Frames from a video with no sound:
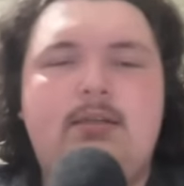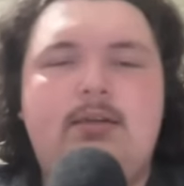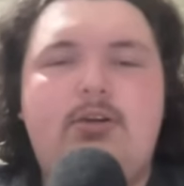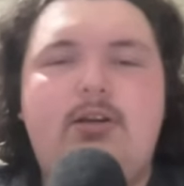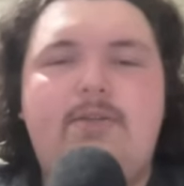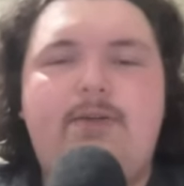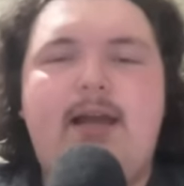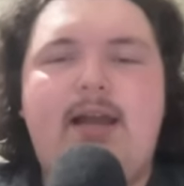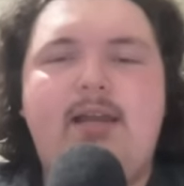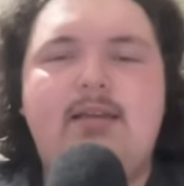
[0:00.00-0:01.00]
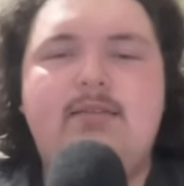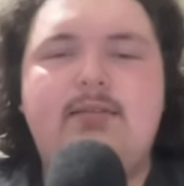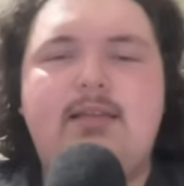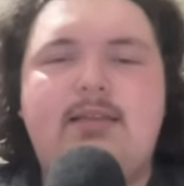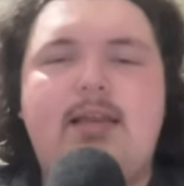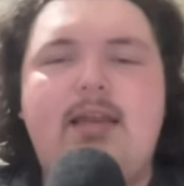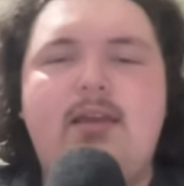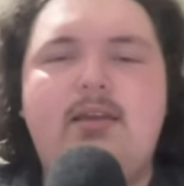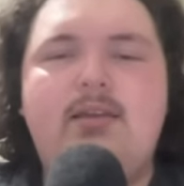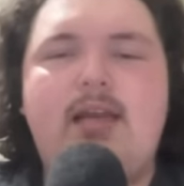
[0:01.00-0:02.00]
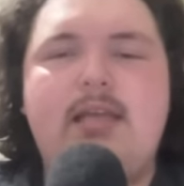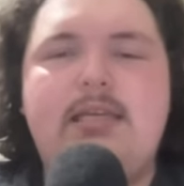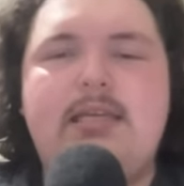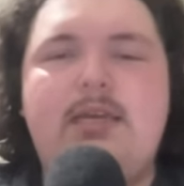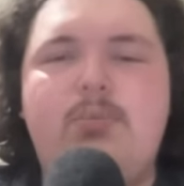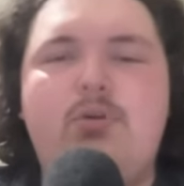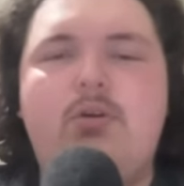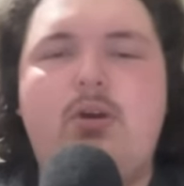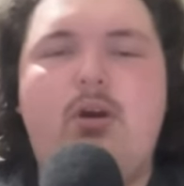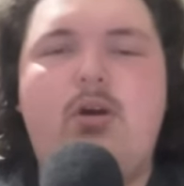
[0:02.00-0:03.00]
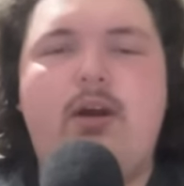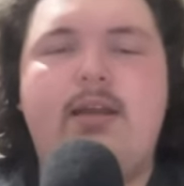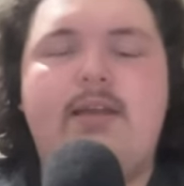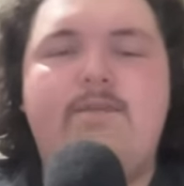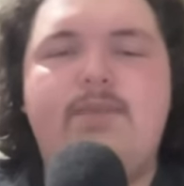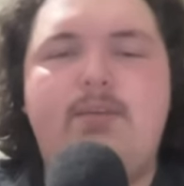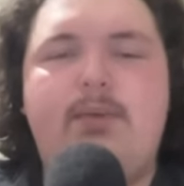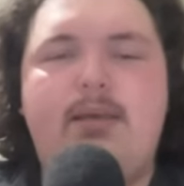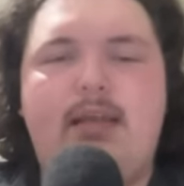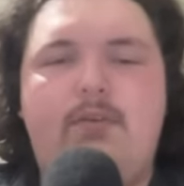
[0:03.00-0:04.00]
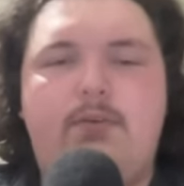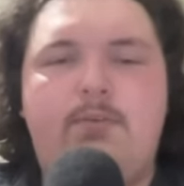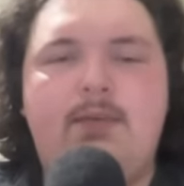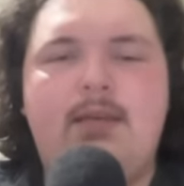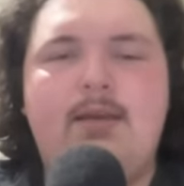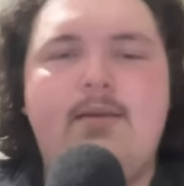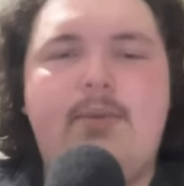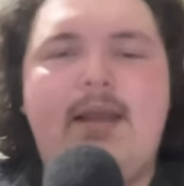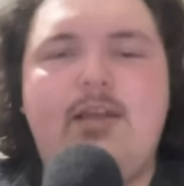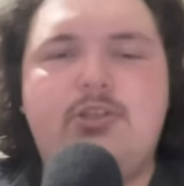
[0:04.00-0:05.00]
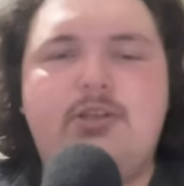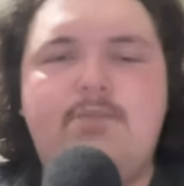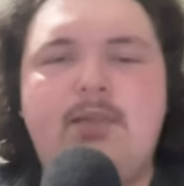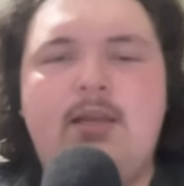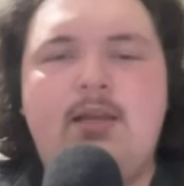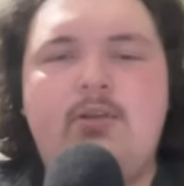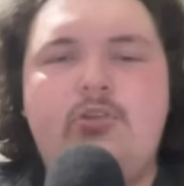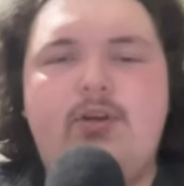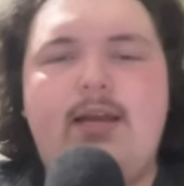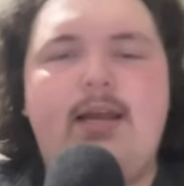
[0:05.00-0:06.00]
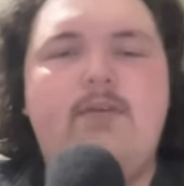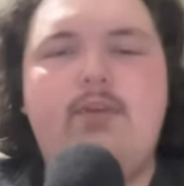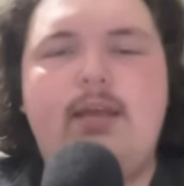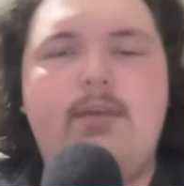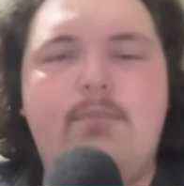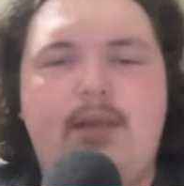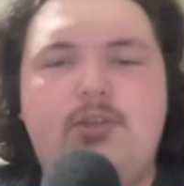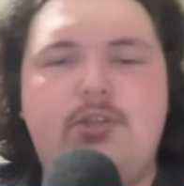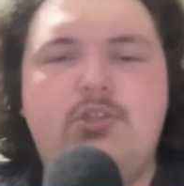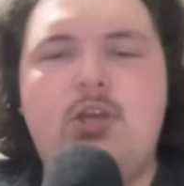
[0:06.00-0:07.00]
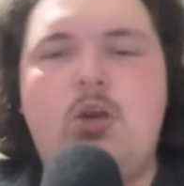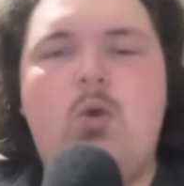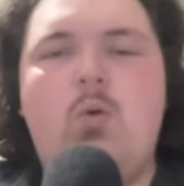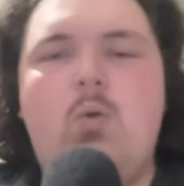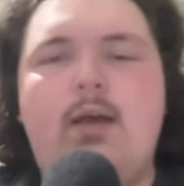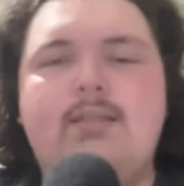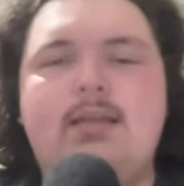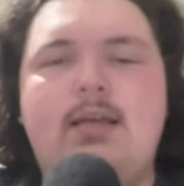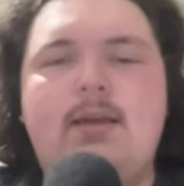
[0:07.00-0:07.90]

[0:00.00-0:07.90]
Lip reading: you're going to find that they can keep your car at MVP level. Passion, drive, and patience. What